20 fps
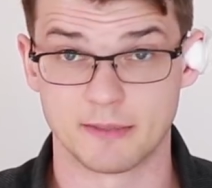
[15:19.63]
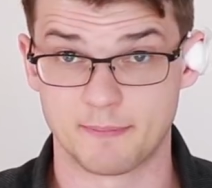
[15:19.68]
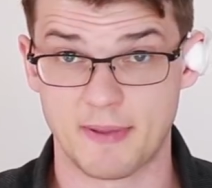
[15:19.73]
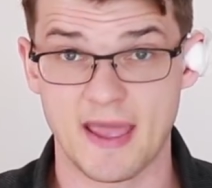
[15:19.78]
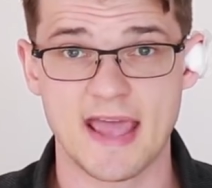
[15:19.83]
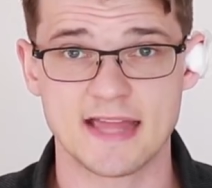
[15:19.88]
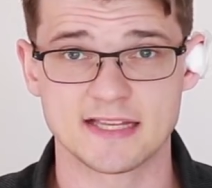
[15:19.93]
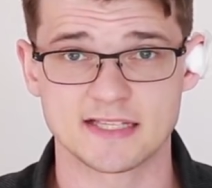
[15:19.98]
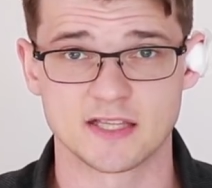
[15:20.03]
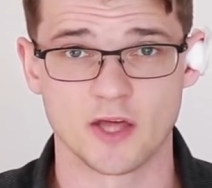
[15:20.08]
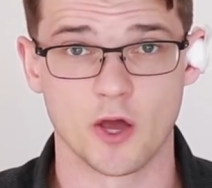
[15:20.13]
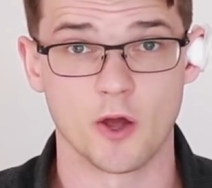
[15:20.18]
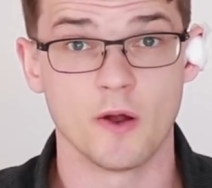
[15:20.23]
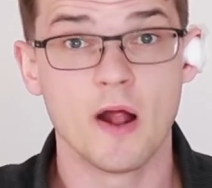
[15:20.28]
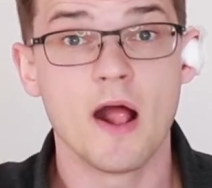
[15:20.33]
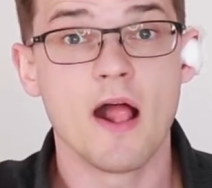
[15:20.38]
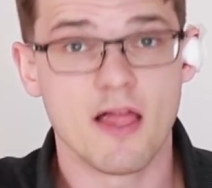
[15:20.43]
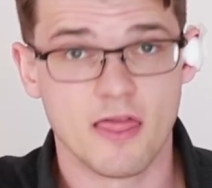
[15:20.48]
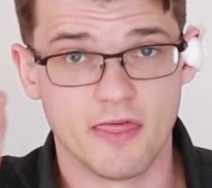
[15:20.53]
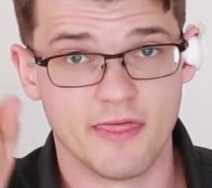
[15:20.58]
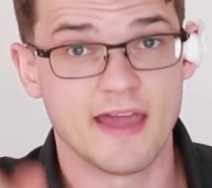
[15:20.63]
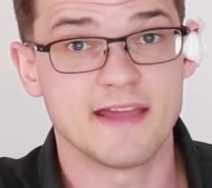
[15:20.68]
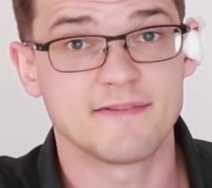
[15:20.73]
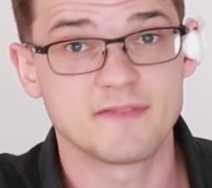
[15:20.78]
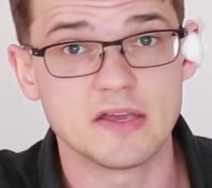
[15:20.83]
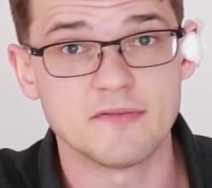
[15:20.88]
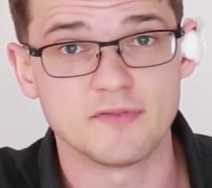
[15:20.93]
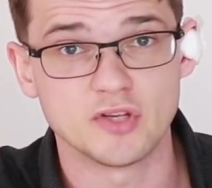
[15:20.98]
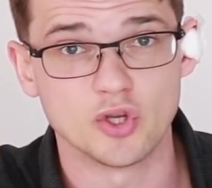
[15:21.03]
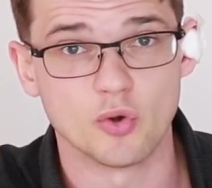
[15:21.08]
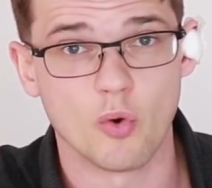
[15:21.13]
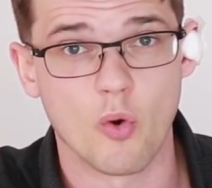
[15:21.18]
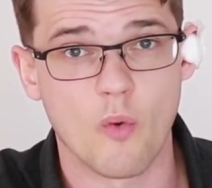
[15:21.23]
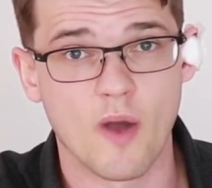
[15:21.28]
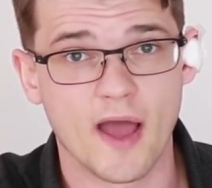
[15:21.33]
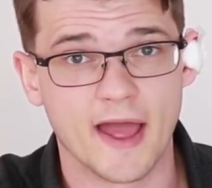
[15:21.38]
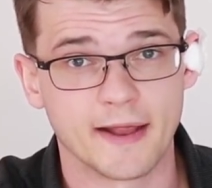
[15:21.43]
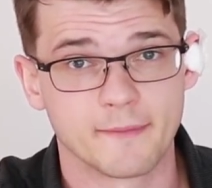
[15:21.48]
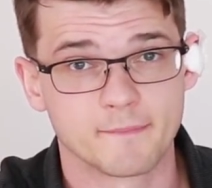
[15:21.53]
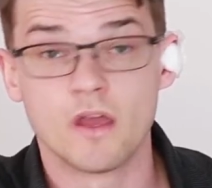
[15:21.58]
The pants, though, they've given you
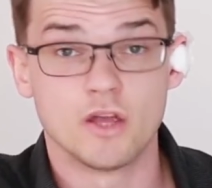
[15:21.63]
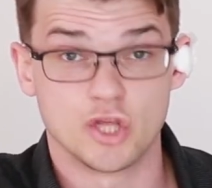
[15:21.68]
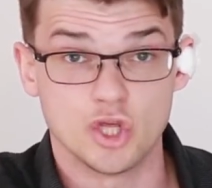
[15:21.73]
away.